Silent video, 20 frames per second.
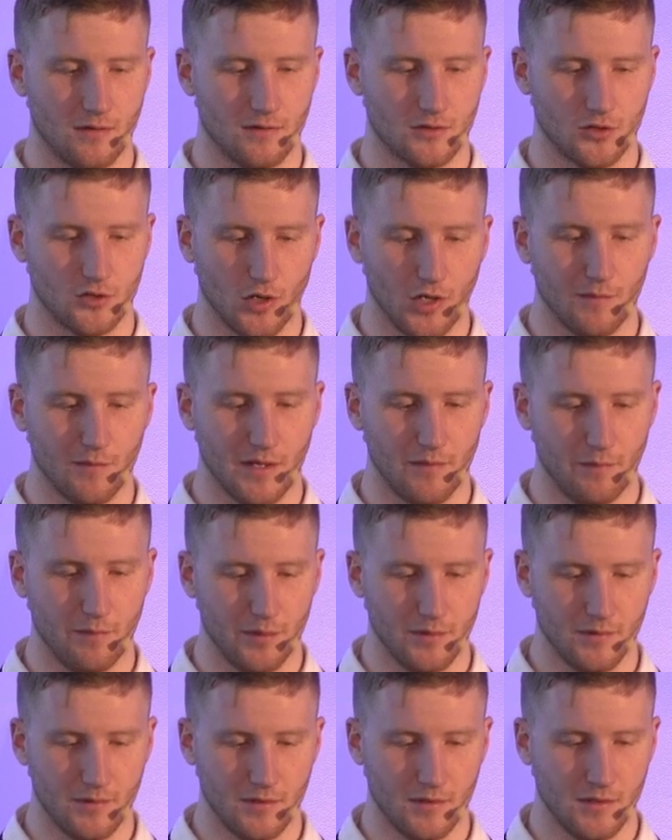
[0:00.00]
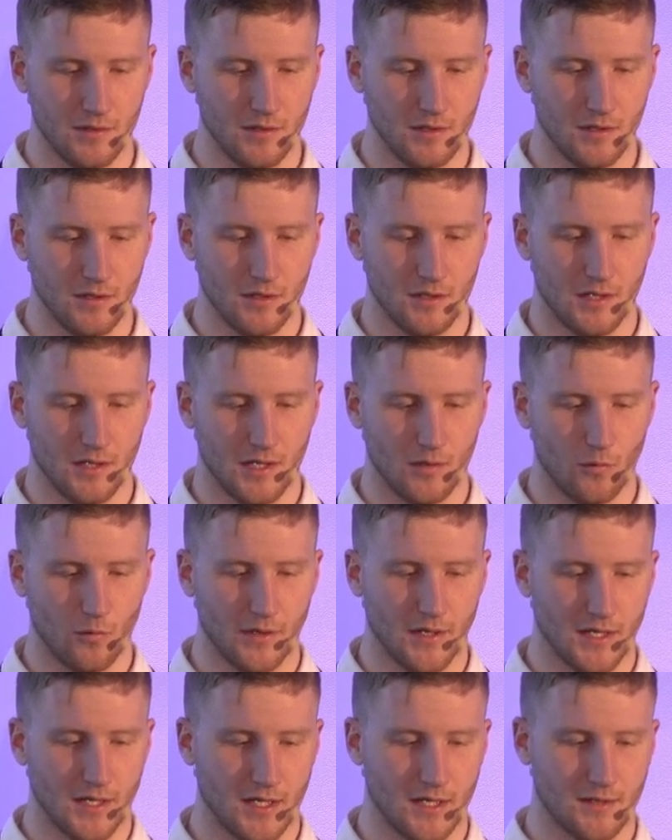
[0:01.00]
map, and we
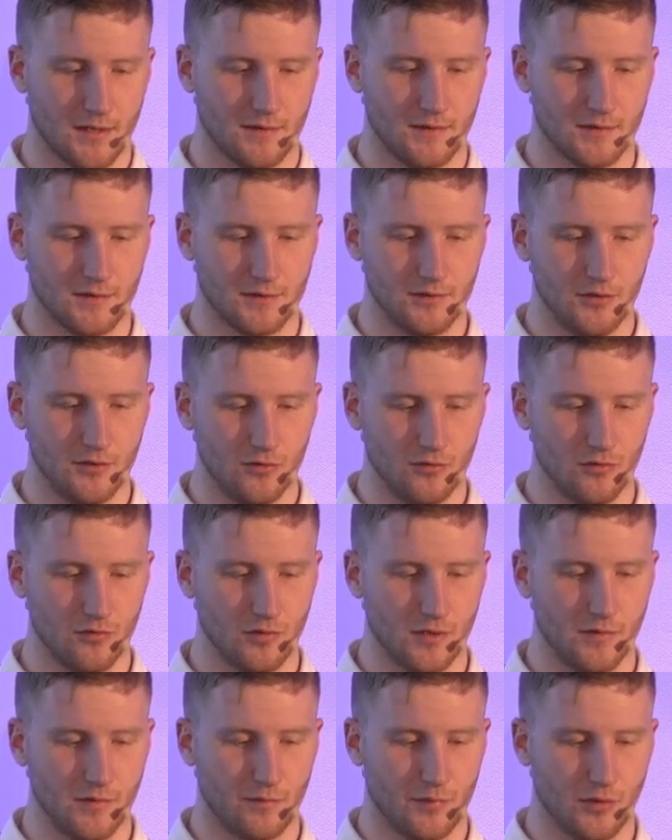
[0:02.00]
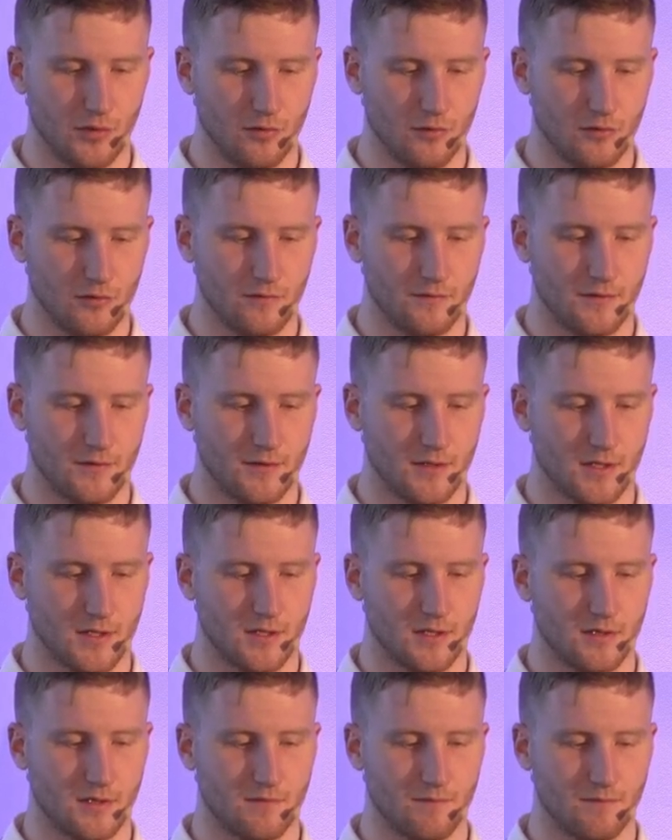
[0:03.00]
had this new improved
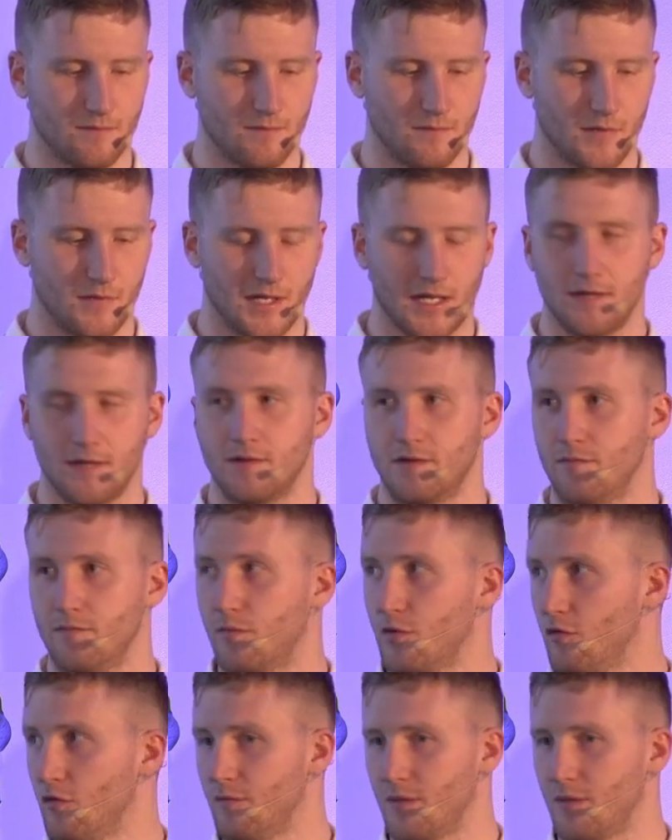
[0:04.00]
land improvement